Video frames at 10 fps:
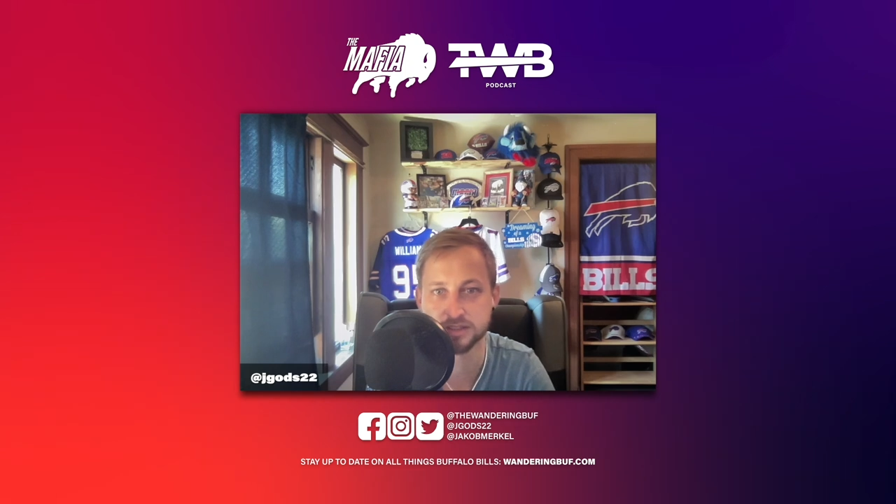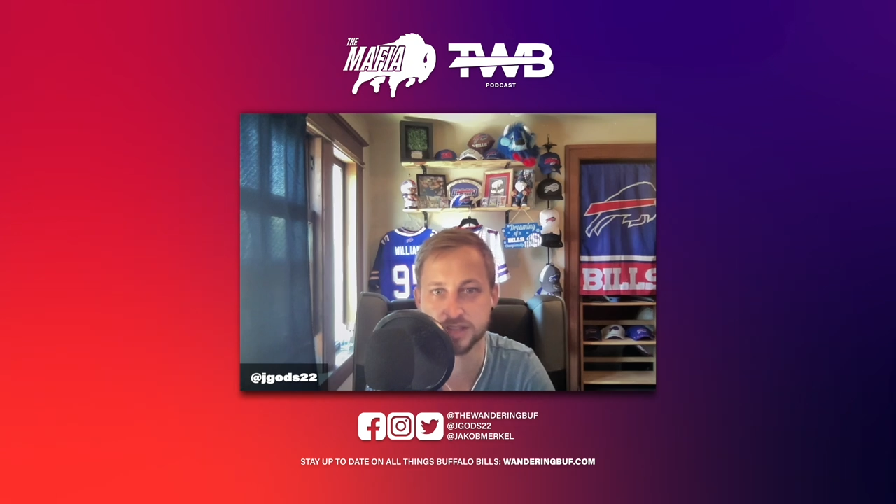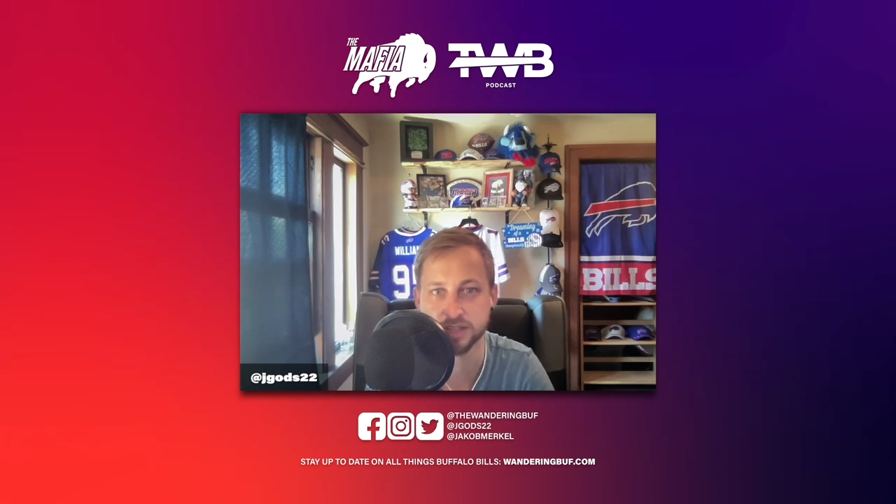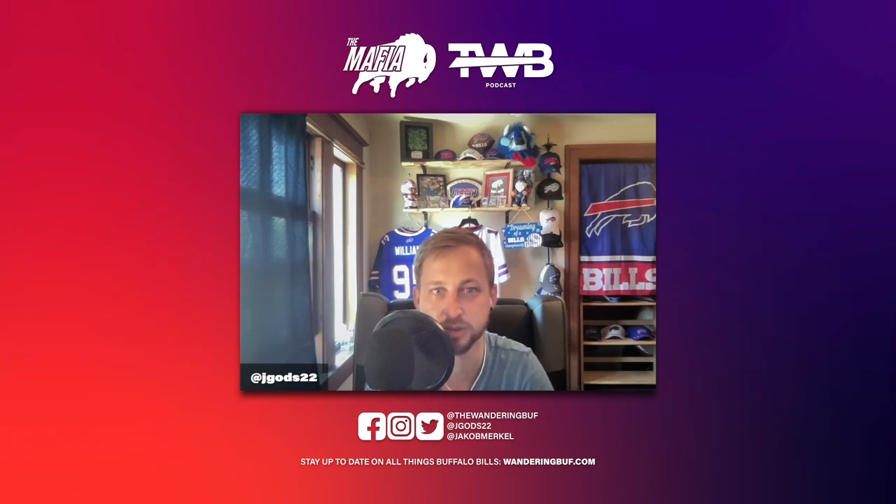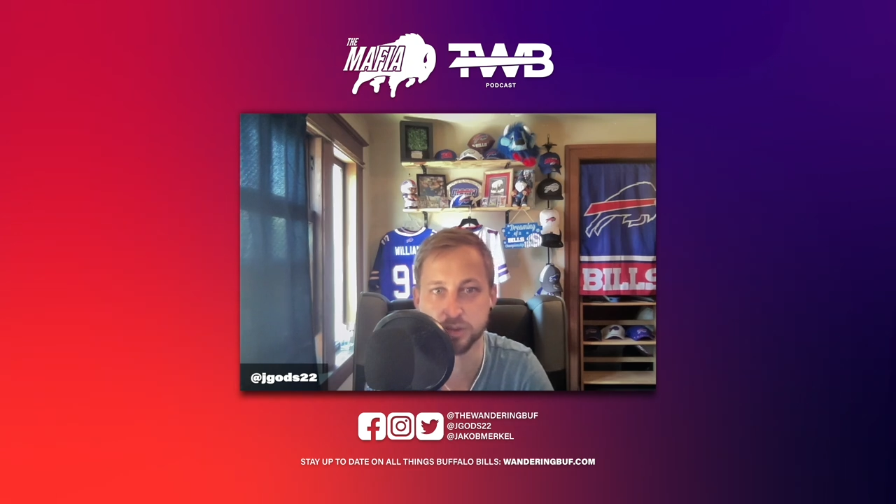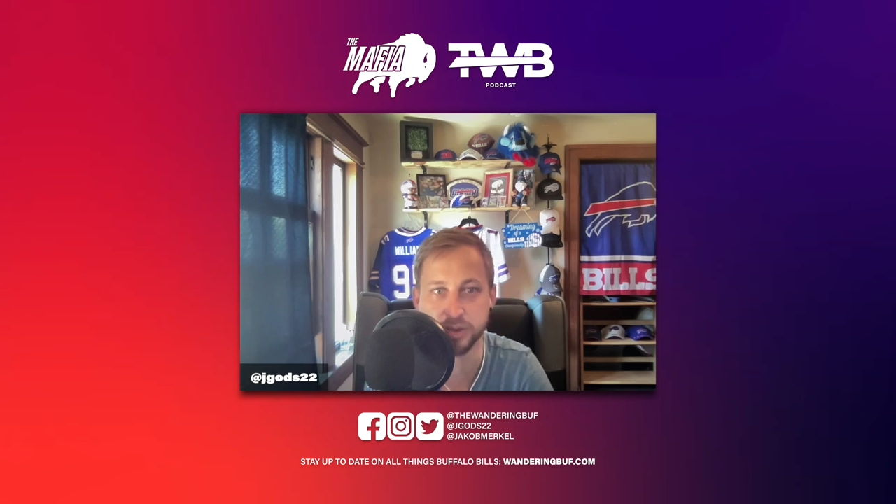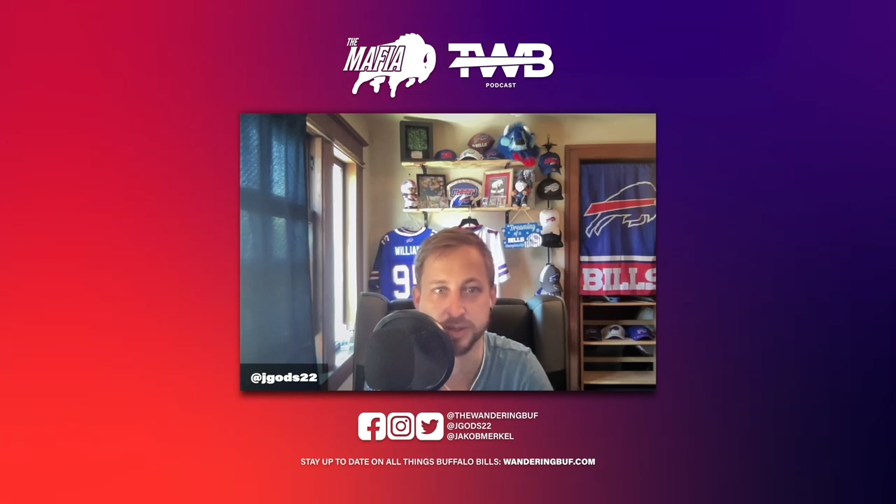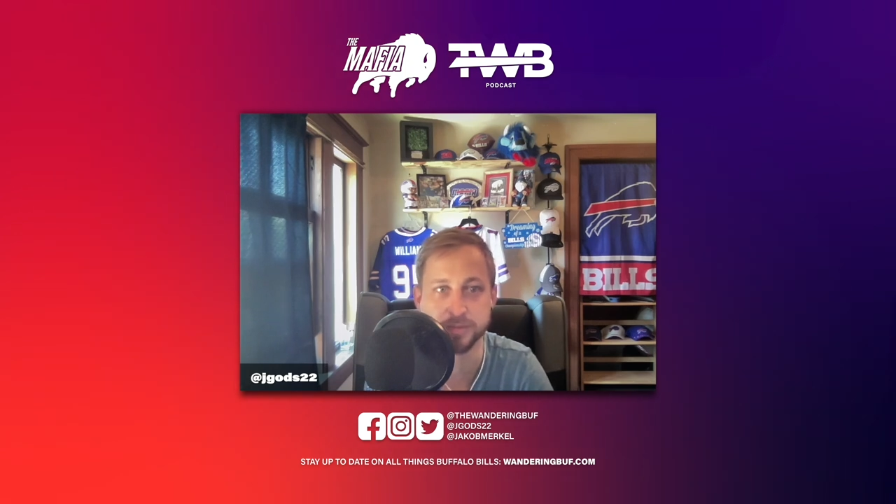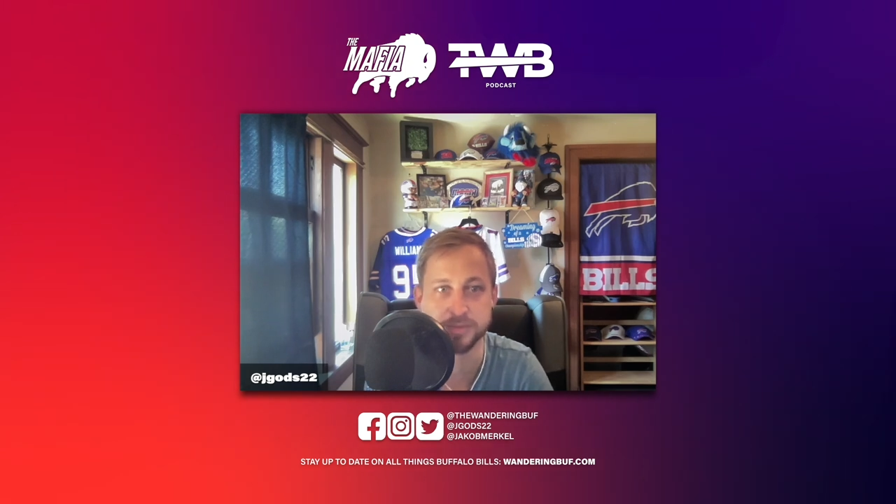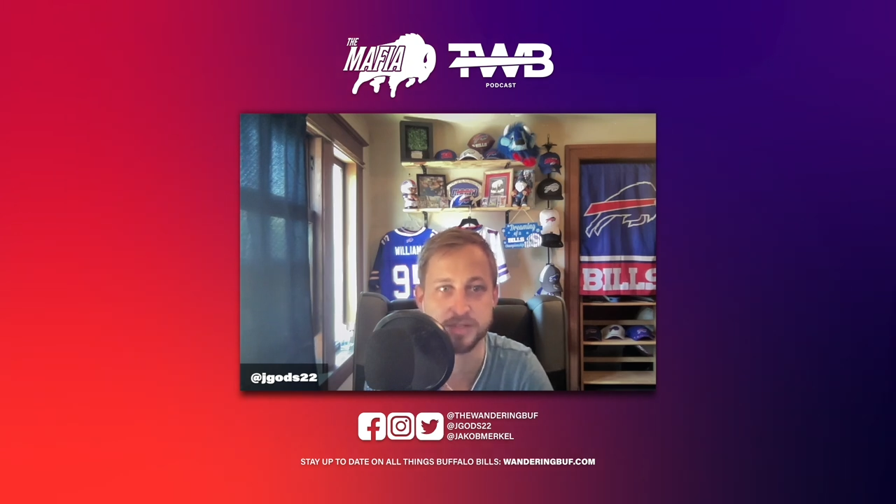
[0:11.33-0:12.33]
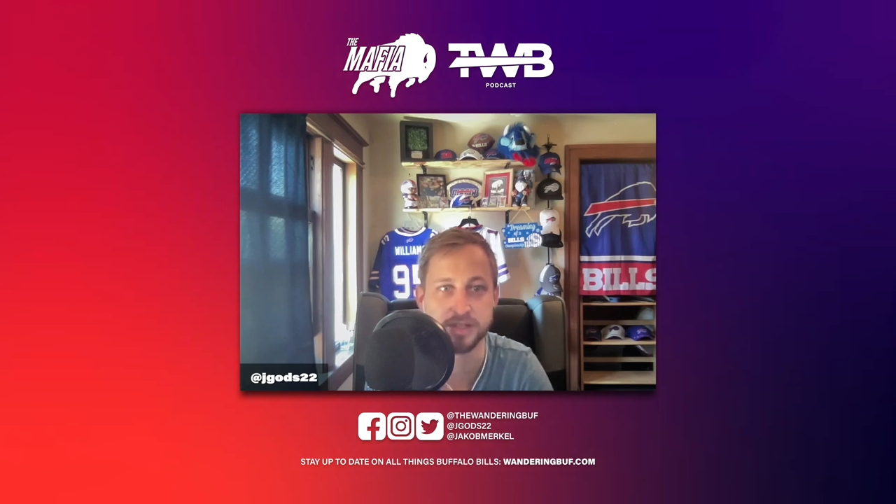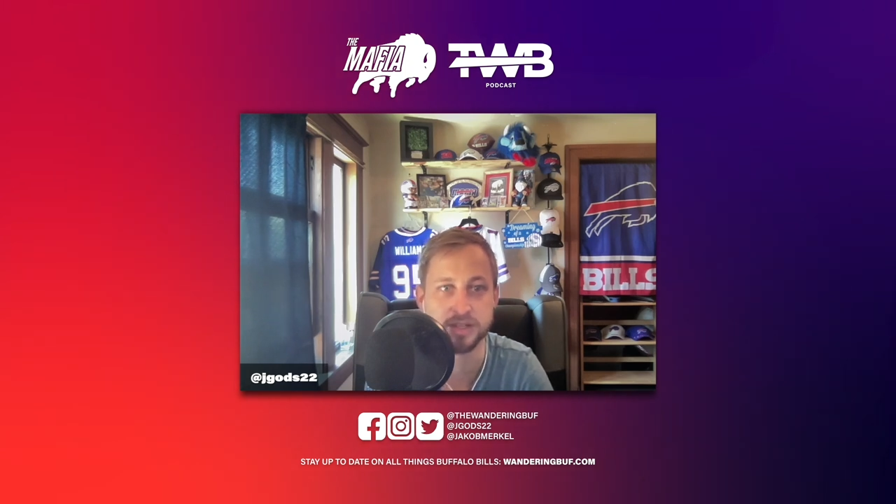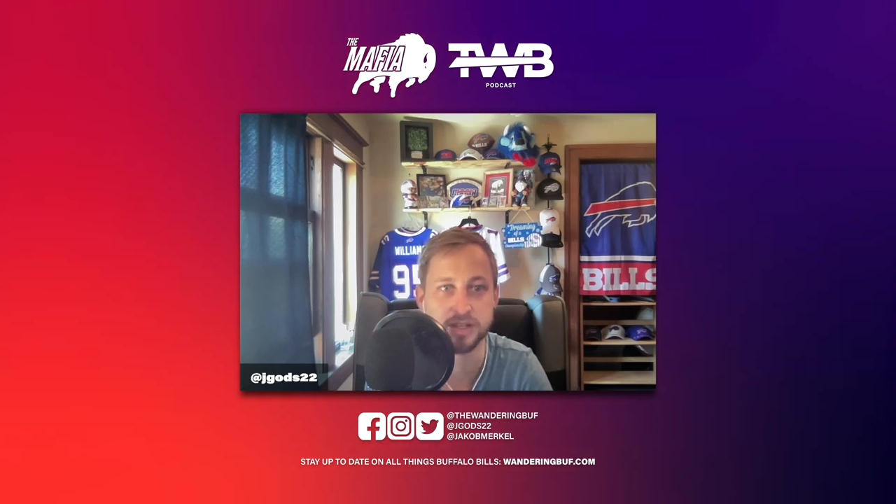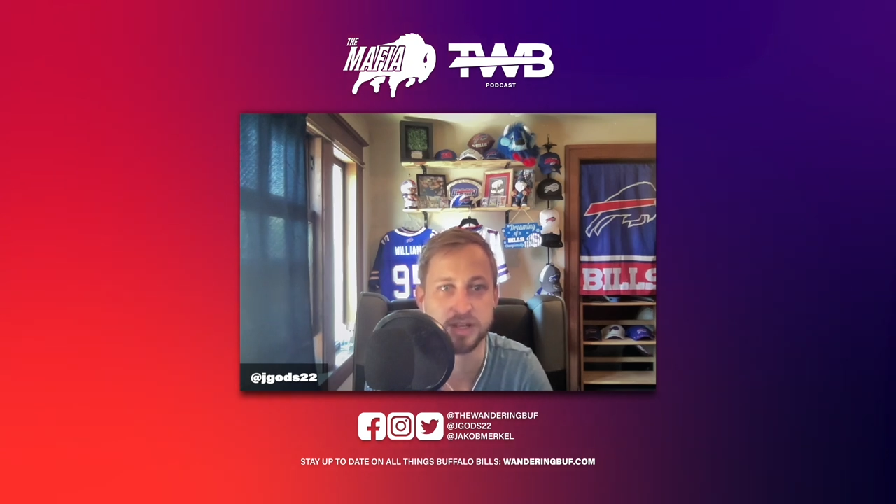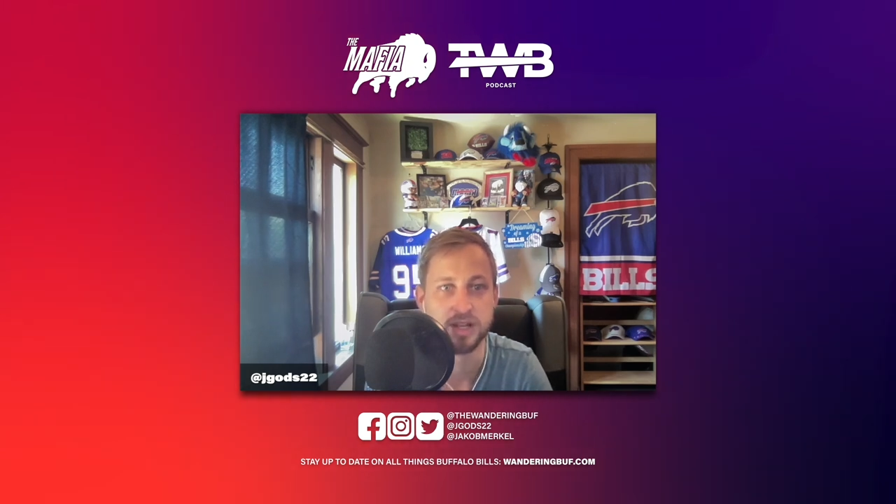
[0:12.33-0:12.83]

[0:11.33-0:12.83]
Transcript: Kendall Williamson.